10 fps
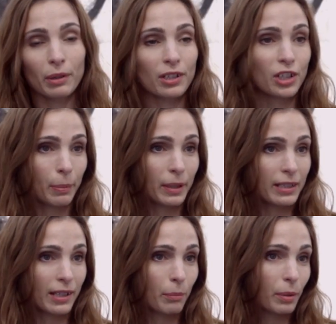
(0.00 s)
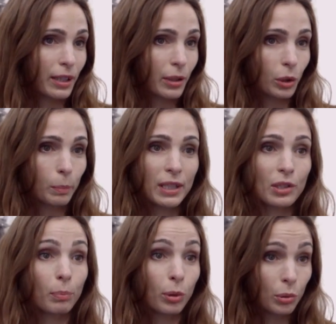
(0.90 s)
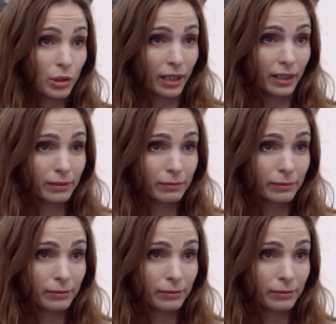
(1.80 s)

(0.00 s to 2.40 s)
with a Japanese company called Mr. Porter,